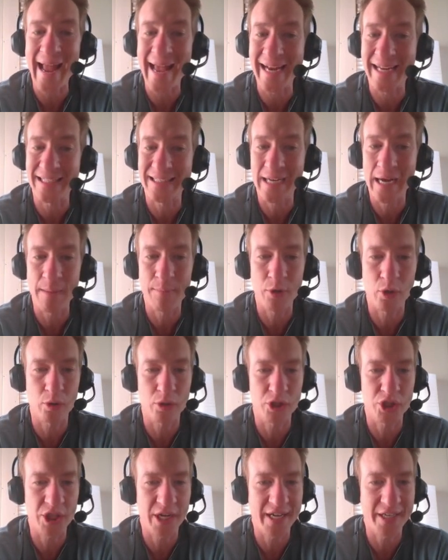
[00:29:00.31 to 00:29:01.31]

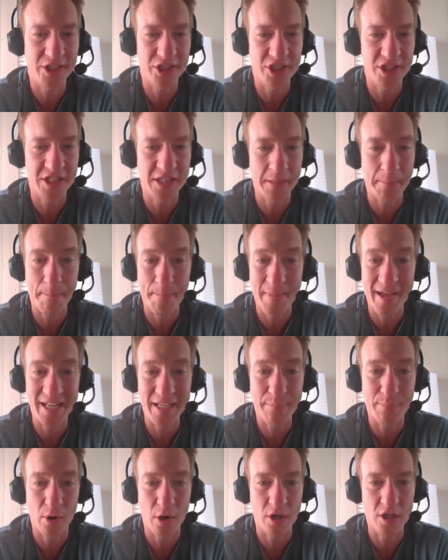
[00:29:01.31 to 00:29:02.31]
anatomical changes in
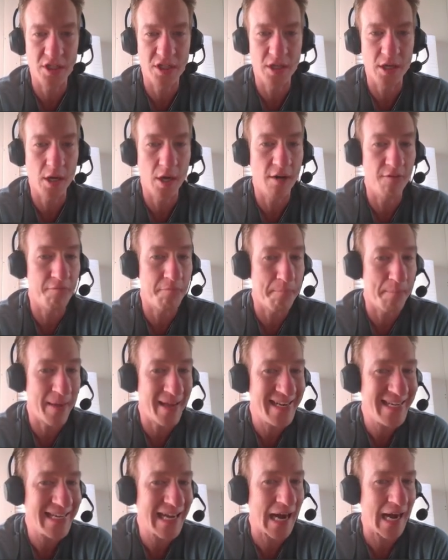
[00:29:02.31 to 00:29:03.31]
many parts of
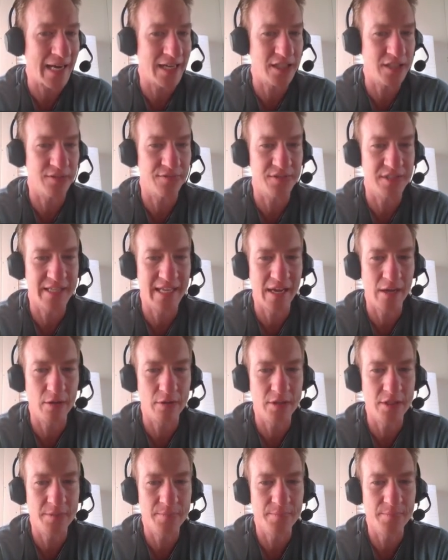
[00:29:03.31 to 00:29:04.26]
many kinds of cells,